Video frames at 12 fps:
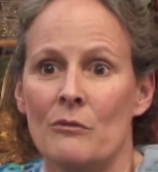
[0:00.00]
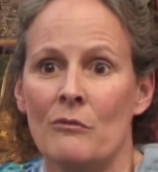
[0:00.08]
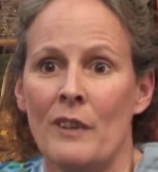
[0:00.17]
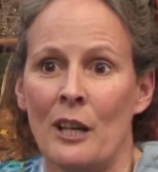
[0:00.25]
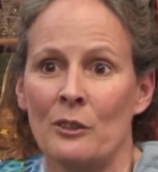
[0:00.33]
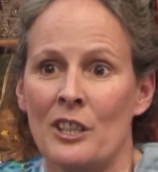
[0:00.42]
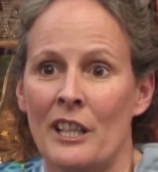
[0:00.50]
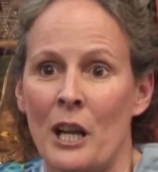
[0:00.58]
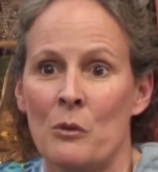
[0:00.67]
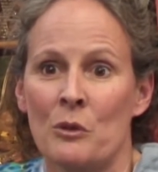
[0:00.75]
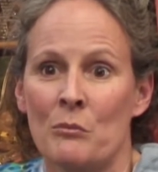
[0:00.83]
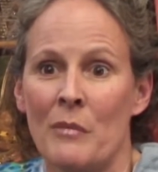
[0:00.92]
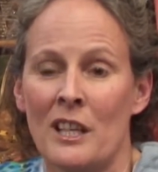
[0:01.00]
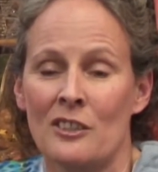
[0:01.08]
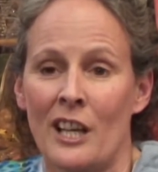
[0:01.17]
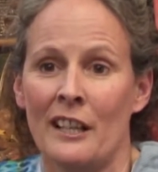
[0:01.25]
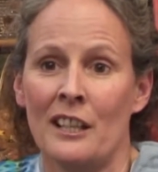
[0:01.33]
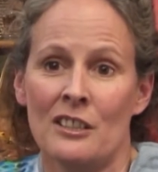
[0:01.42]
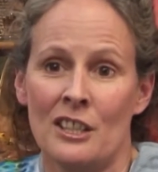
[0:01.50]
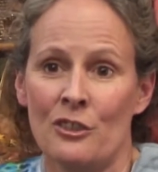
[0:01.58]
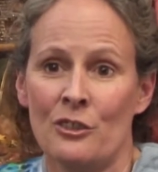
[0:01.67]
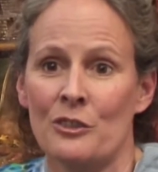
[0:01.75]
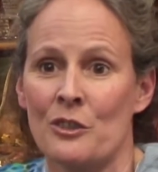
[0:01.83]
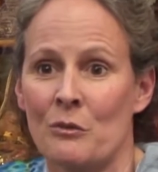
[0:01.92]
vowed that I would make tie-dye
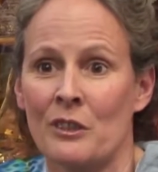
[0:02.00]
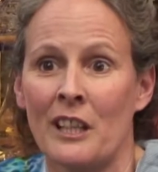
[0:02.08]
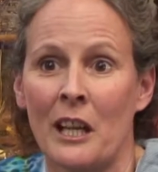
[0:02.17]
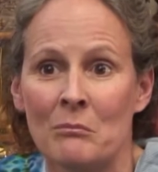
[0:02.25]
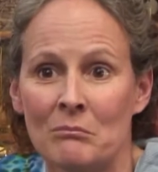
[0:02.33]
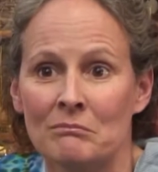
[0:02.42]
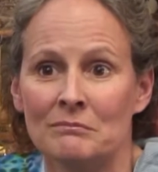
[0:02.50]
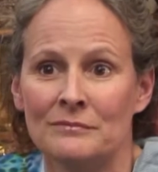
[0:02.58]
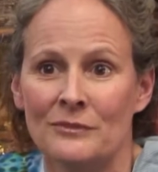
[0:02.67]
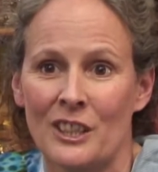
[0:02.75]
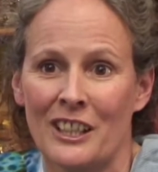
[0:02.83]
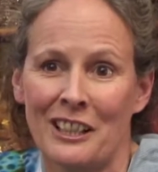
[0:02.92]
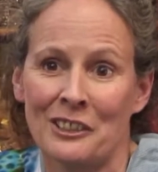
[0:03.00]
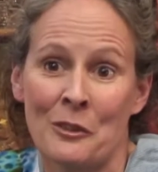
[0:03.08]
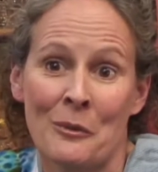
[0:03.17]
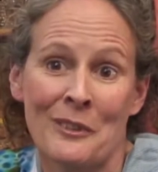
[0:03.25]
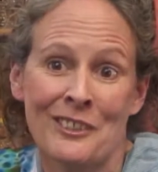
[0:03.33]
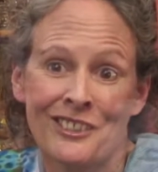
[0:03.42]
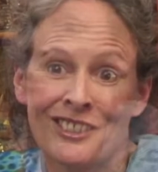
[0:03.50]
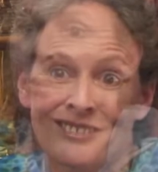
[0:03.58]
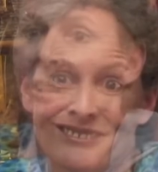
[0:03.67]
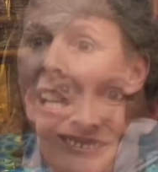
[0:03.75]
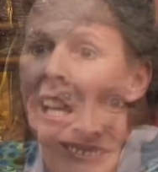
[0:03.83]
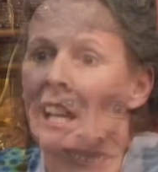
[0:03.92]
t-shirts one day to color the world.
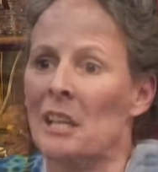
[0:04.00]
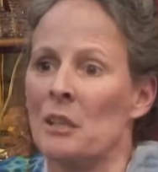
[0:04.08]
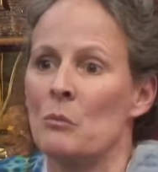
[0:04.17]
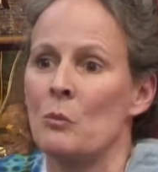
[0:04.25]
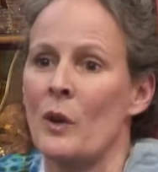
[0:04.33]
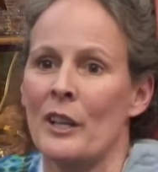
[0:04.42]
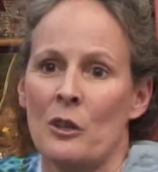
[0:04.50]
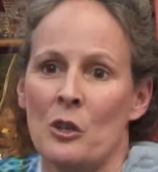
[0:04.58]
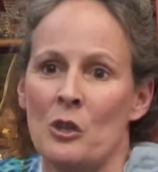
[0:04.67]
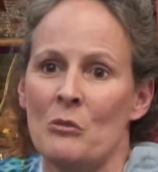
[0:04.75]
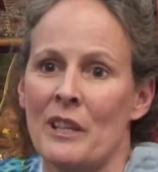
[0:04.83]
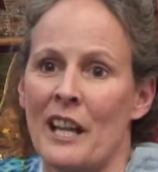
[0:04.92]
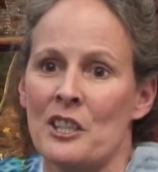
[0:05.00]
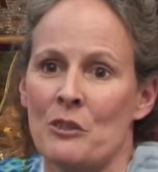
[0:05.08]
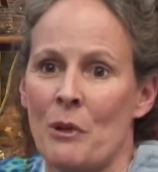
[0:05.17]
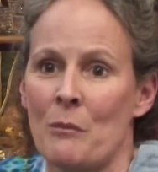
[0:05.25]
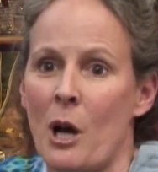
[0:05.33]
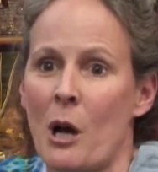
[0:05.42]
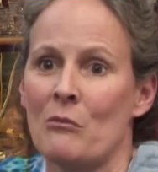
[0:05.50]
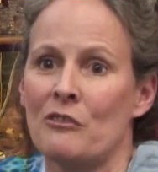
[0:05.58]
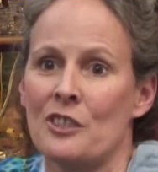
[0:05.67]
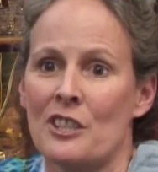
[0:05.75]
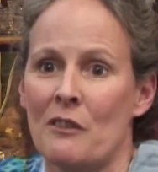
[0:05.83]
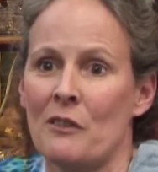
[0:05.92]
I went home and asked my mom
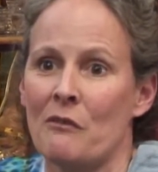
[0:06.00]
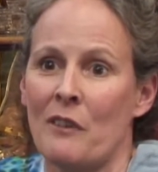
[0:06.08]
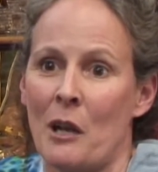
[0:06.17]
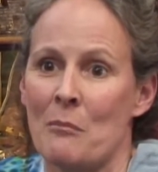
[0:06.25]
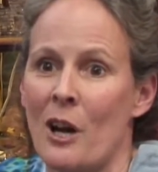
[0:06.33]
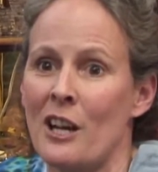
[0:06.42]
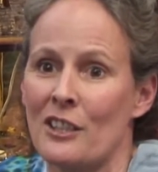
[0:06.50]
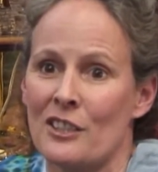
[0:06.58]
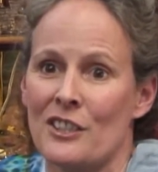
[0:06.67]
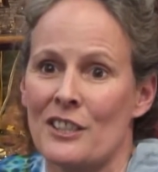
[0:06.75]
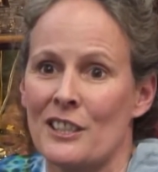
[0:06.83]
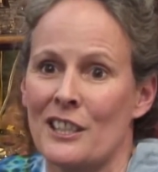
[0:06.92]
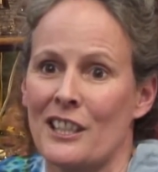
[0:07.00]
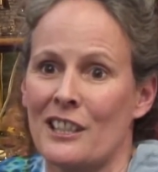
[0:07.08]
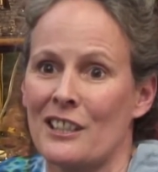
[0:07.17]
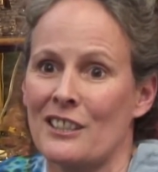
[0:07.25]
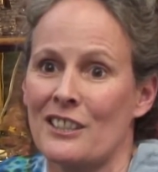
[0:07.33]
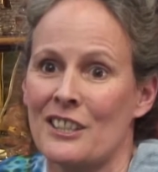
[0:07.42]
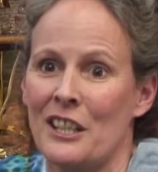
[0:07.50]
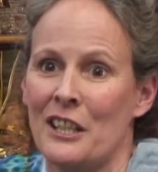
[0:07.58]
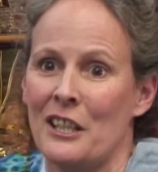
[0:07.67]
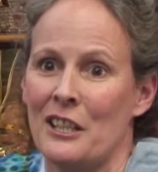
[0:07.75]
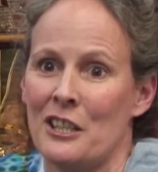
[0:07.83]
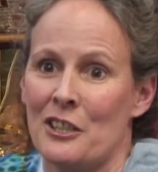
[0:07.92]
for $75, and
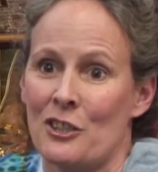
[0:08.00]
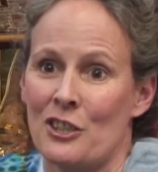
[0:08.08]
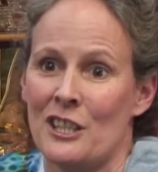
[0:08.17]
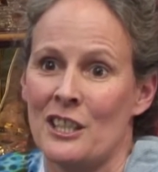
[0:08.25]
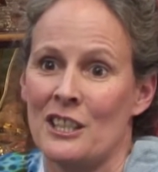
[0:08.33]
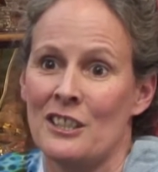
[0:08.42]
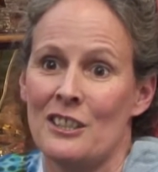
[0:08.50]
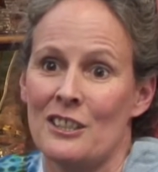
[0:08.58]
she